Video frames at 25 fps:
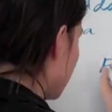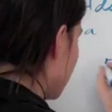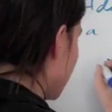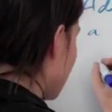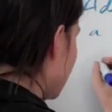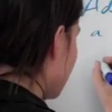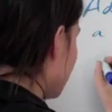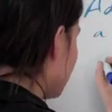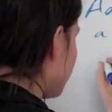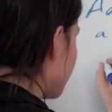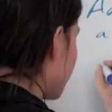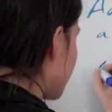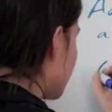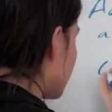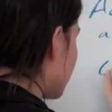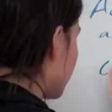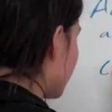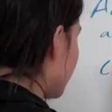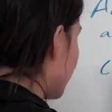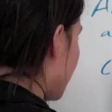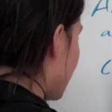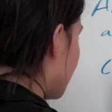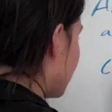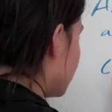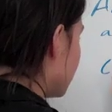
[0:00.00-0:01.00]
Calibration
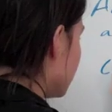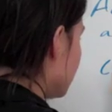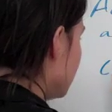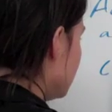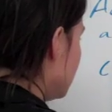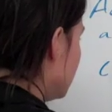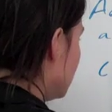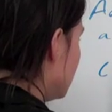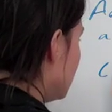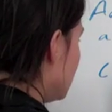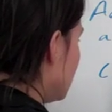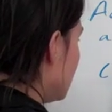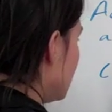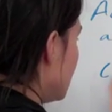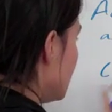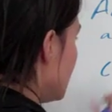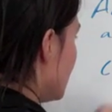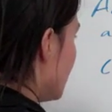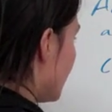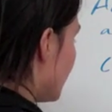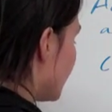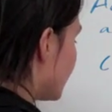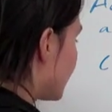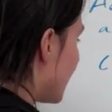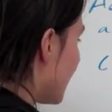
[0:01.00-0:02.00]
factor.
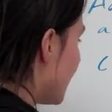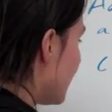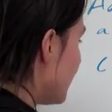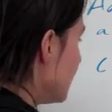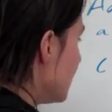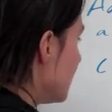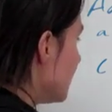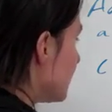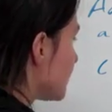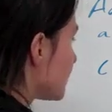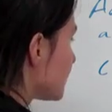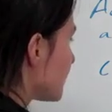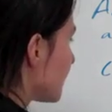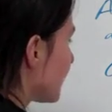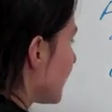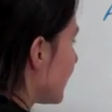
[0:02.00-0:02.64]
Okay, so